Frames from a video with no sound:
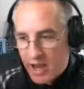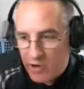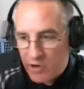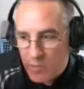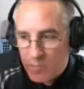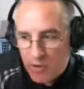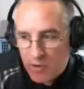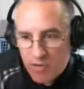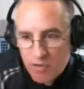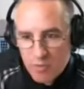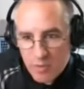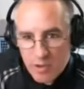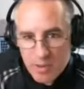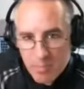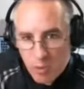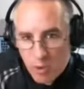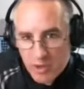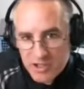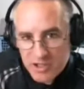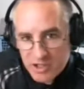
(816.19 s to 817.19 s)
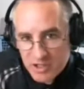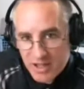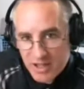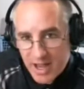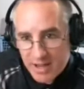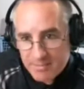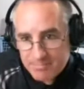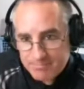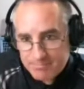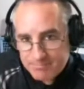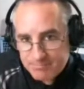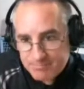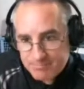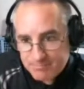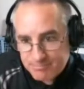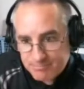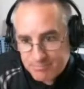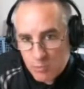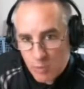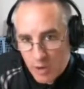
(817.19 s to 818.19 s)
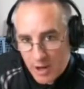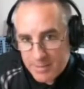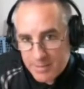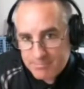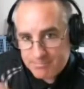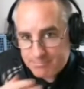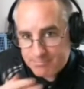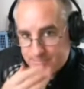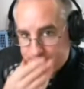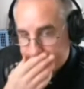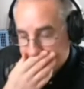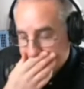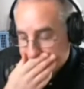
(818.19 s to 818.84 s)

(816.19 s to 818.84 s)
And you put 3 points in that, right?